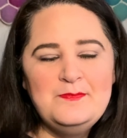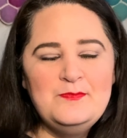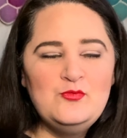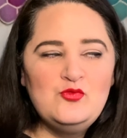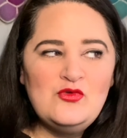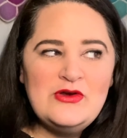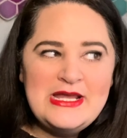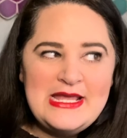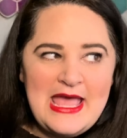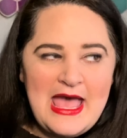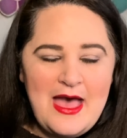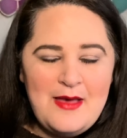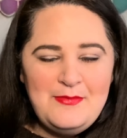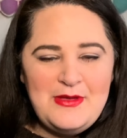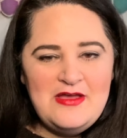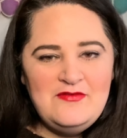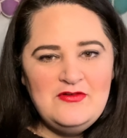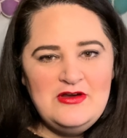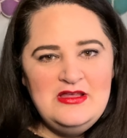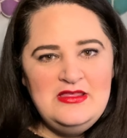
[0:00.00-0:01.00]
recap
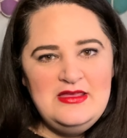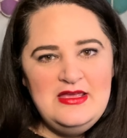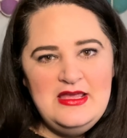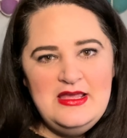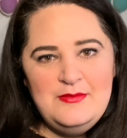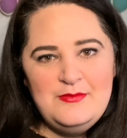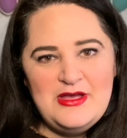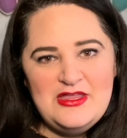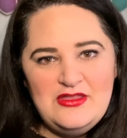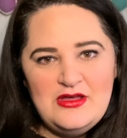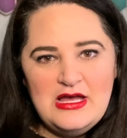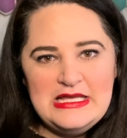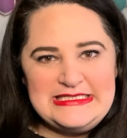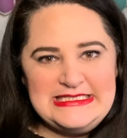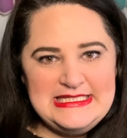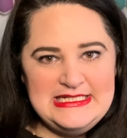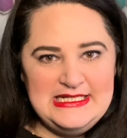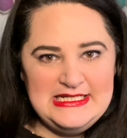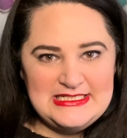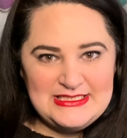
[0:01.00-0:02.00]
everything, my thoughts
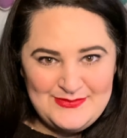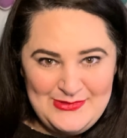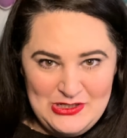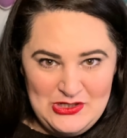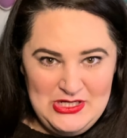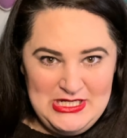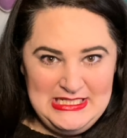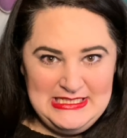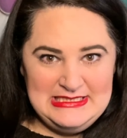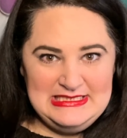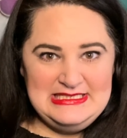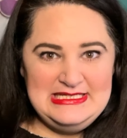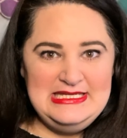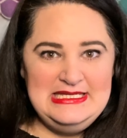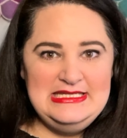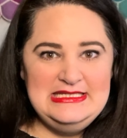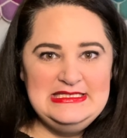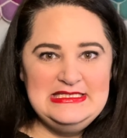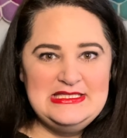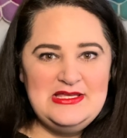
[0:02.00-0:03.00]
and
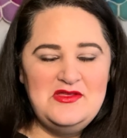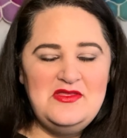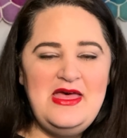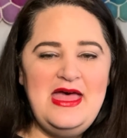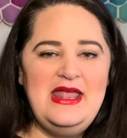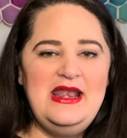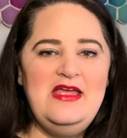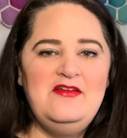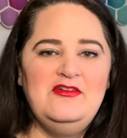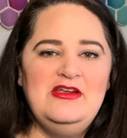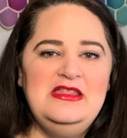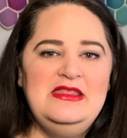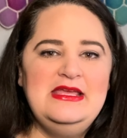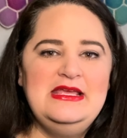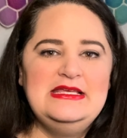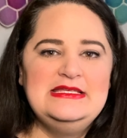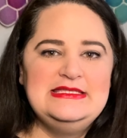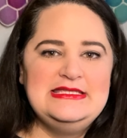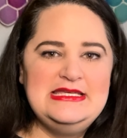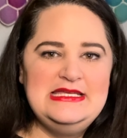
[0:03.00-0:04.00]
experiences, so that everything
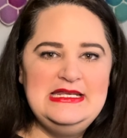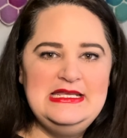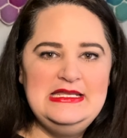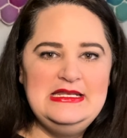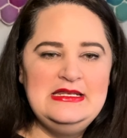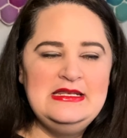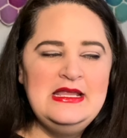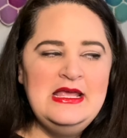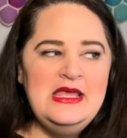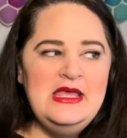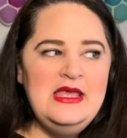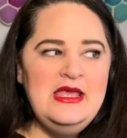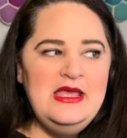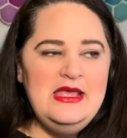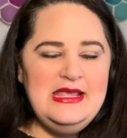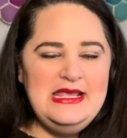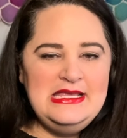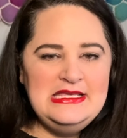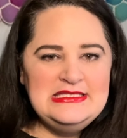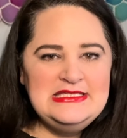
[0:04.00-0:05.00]
is in
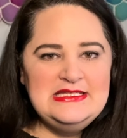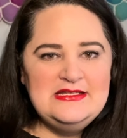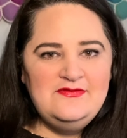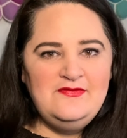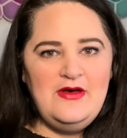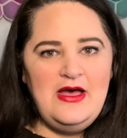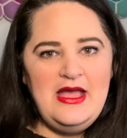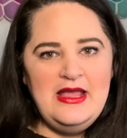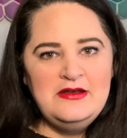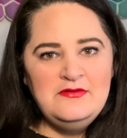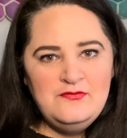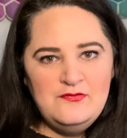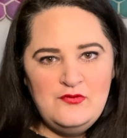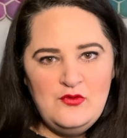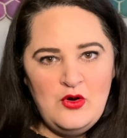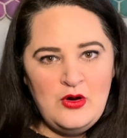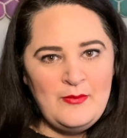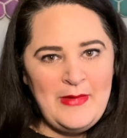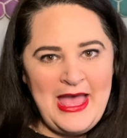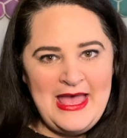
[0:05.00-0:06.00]
an easy to find
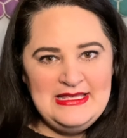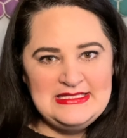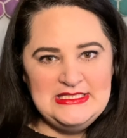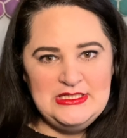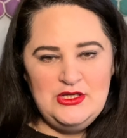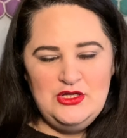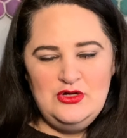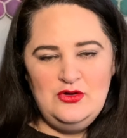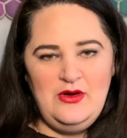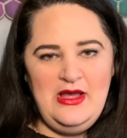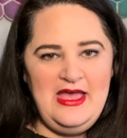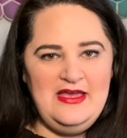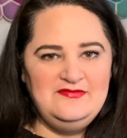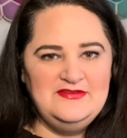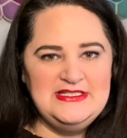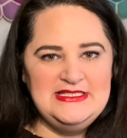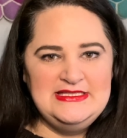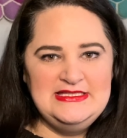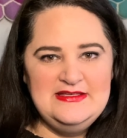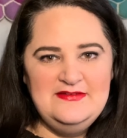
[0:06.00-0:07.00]
format so you don't have
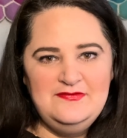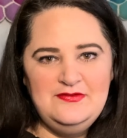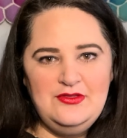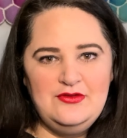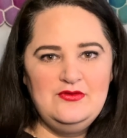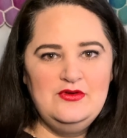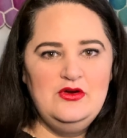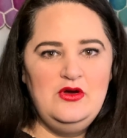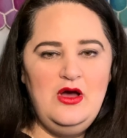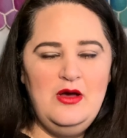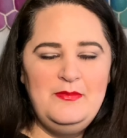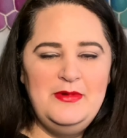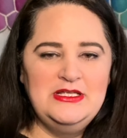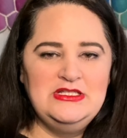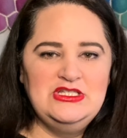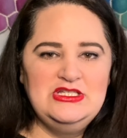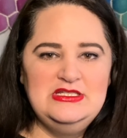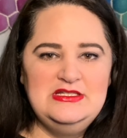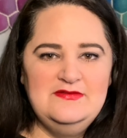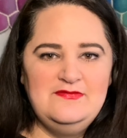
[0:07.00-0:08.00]
to sift through a
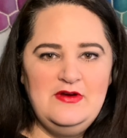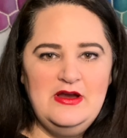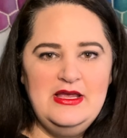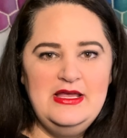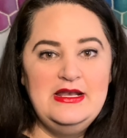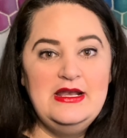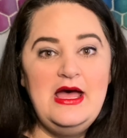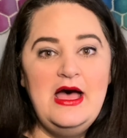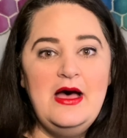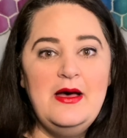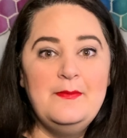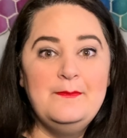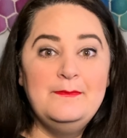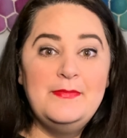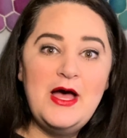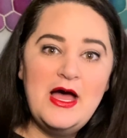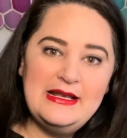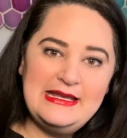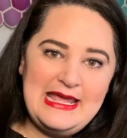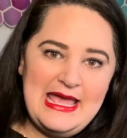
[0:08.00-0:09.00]
bunch of different
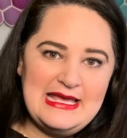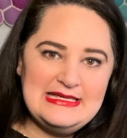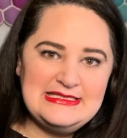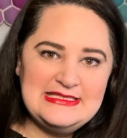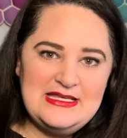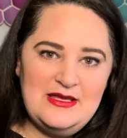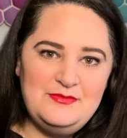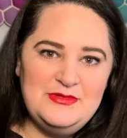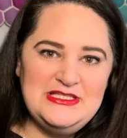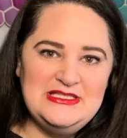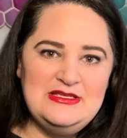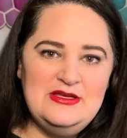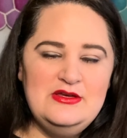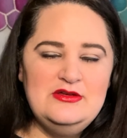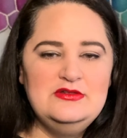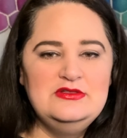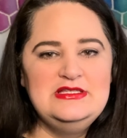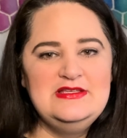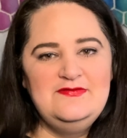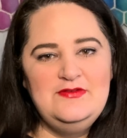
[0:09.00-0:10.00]
podcast
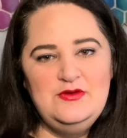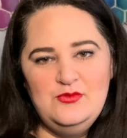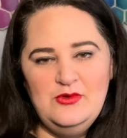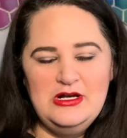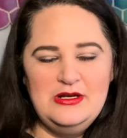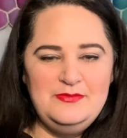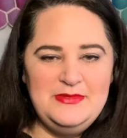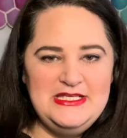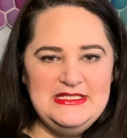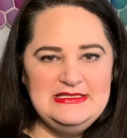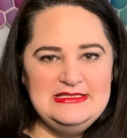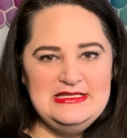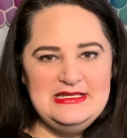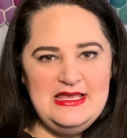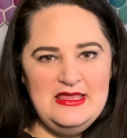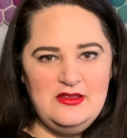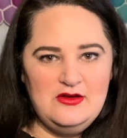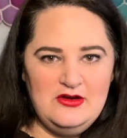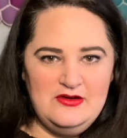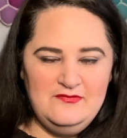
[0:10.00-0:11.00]
episodes if you want to piece
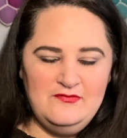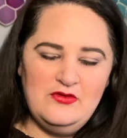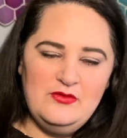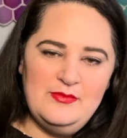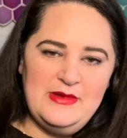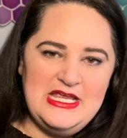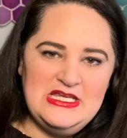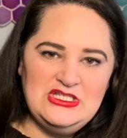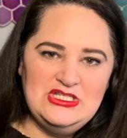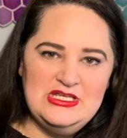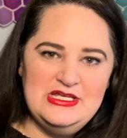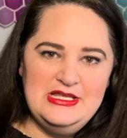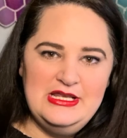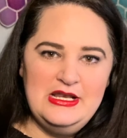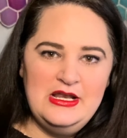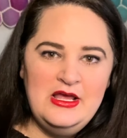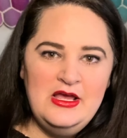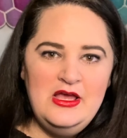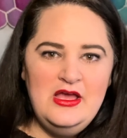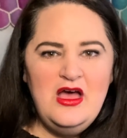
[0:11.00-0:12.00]
together
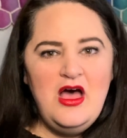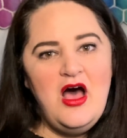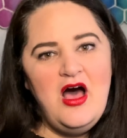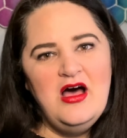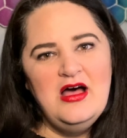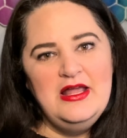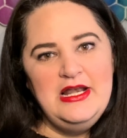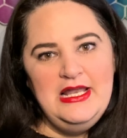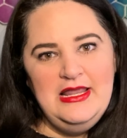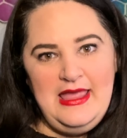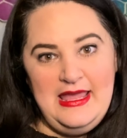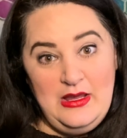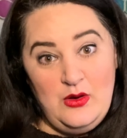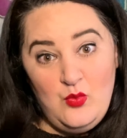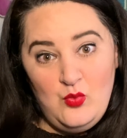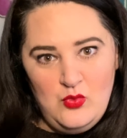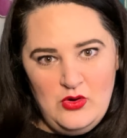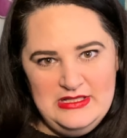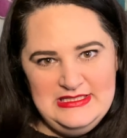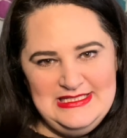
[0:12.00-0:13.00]
information on like
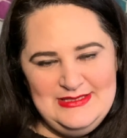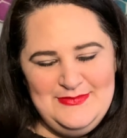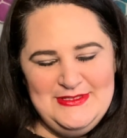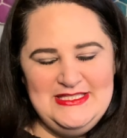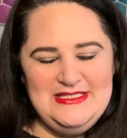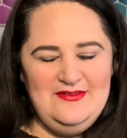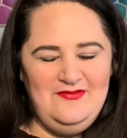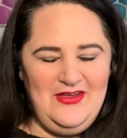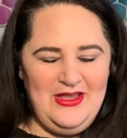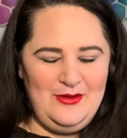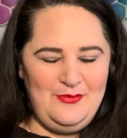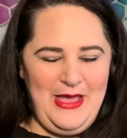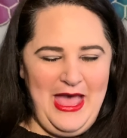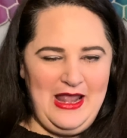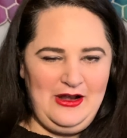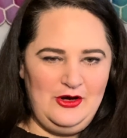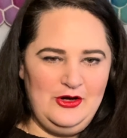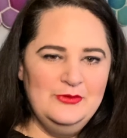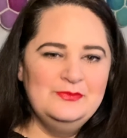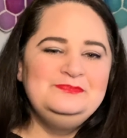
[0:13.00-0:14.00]
one specific
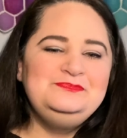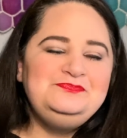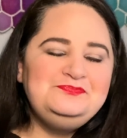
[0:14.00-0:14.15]
pattern.